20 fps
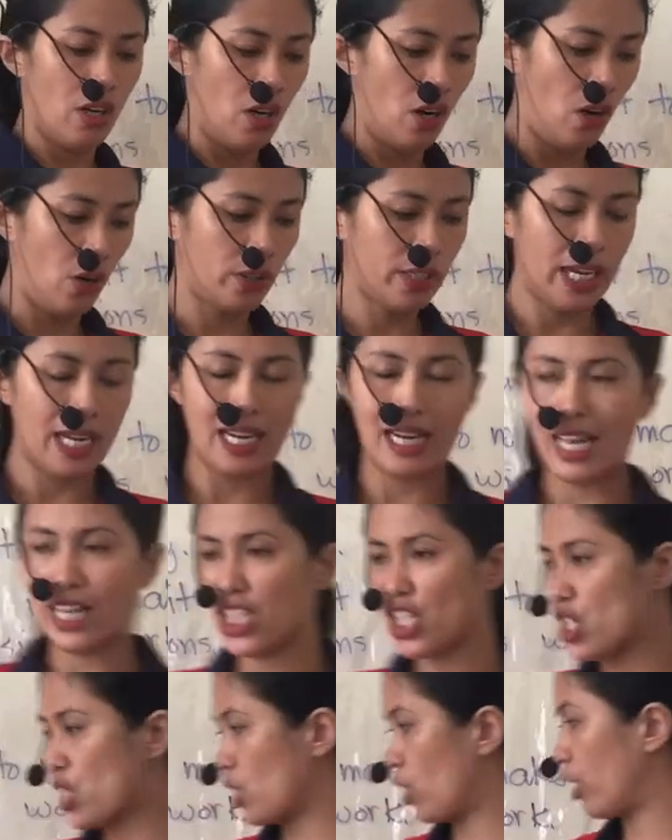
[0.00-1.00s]
Okay,
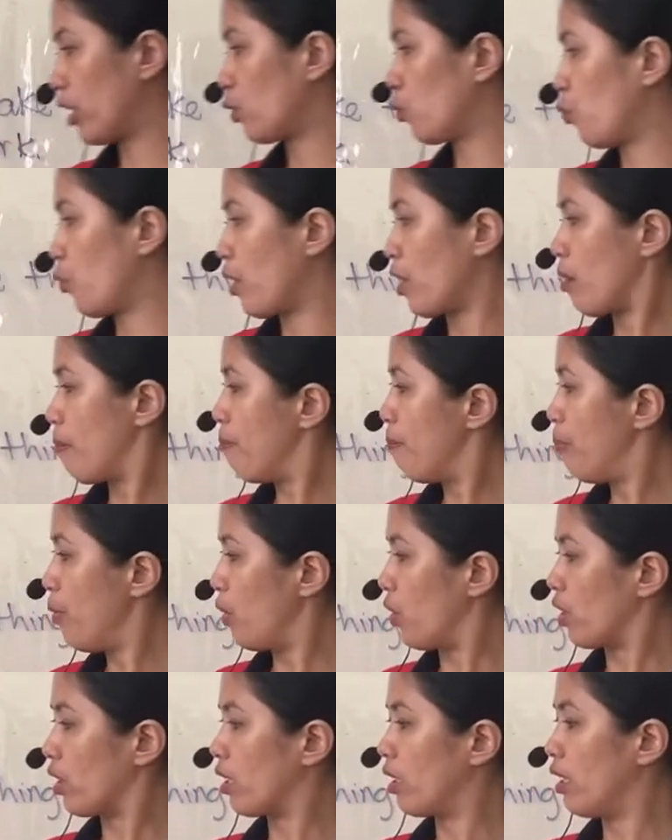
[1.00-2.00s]
let's start with
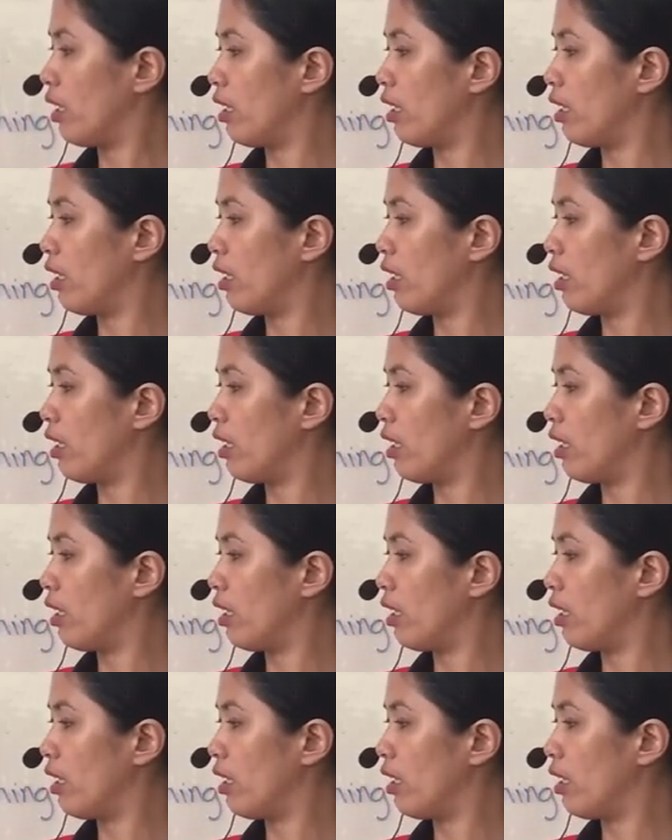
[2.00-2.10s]
book.